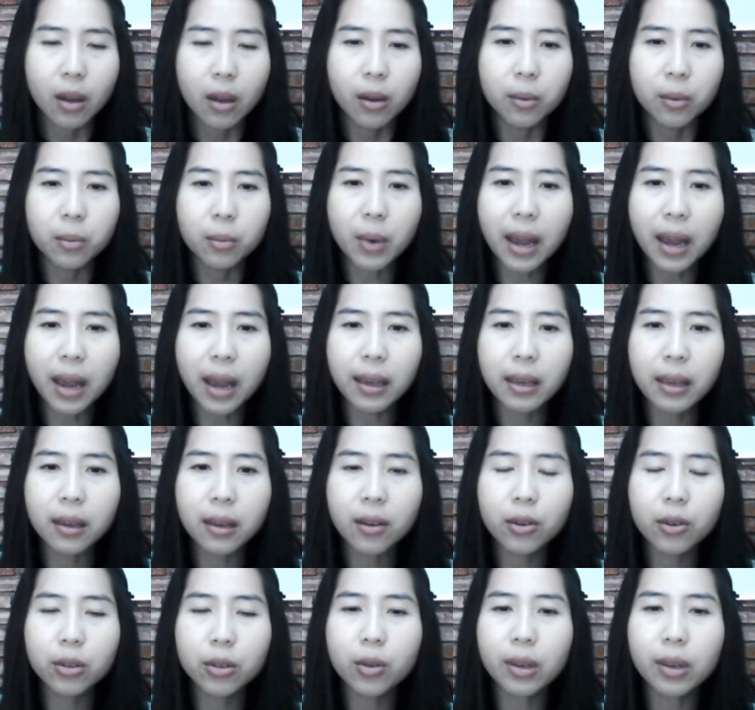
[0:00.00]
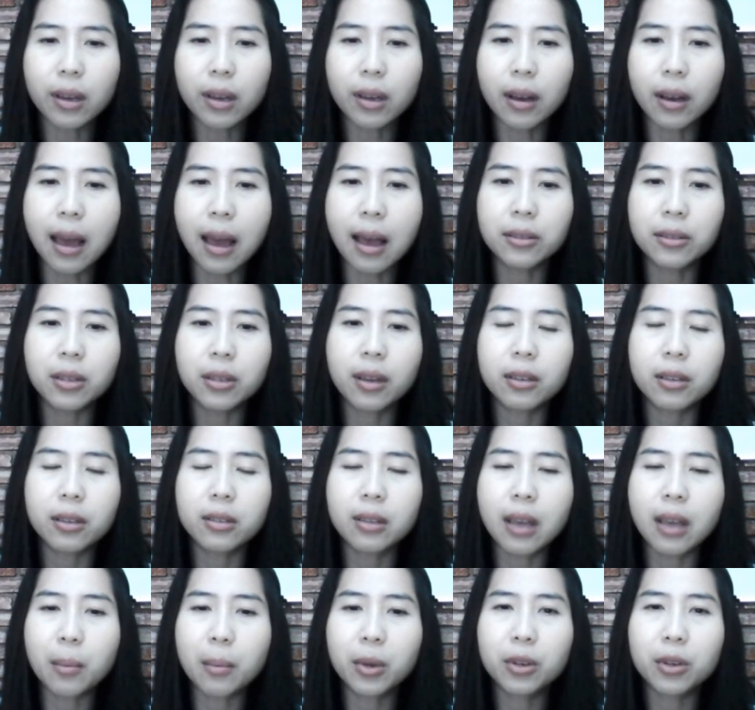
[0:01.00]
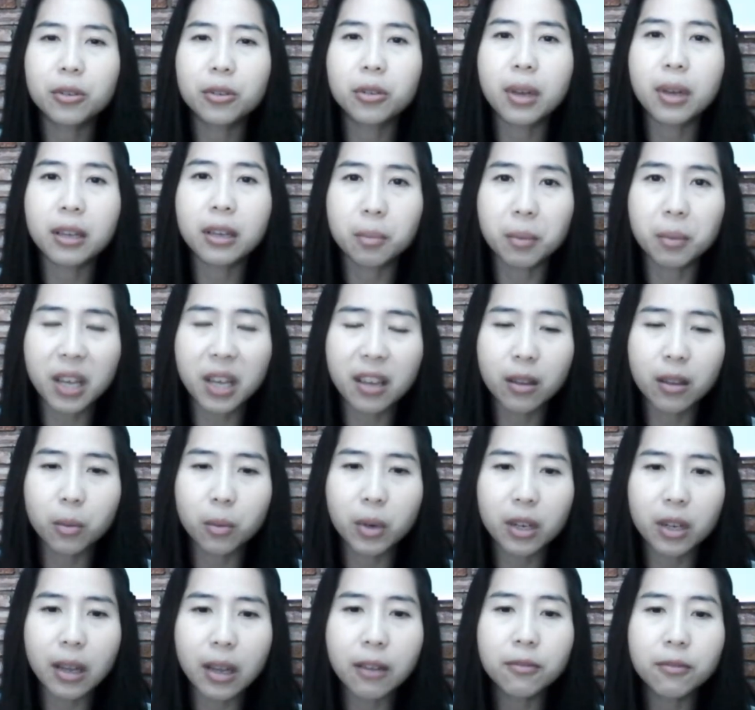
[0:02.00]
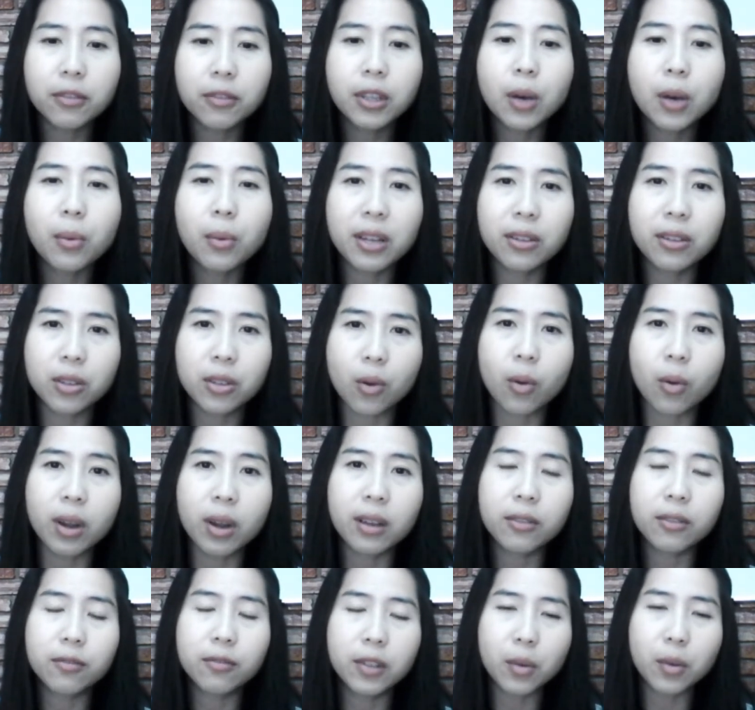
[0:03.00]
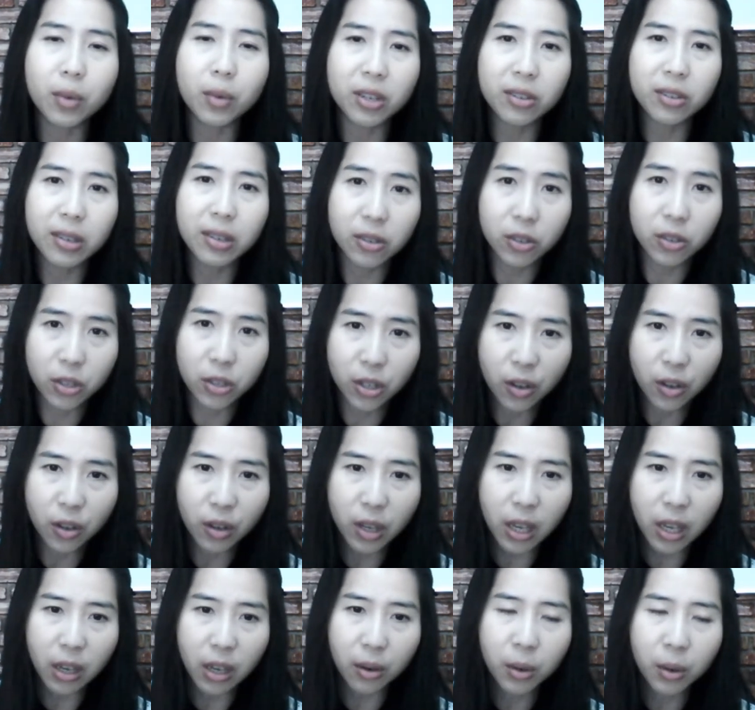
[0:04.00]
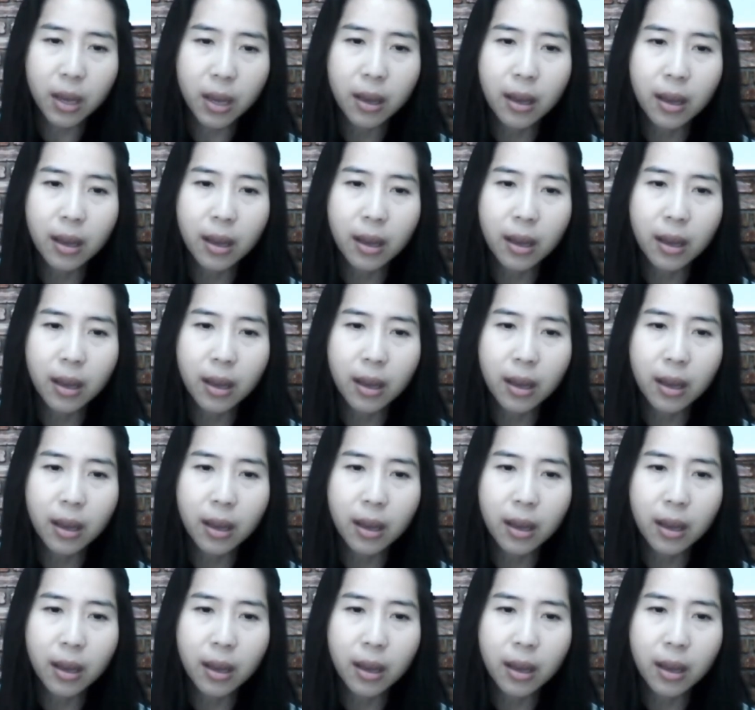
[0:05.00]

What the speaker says: Right here, you can ask the examiner to explain the word influence or influences to you.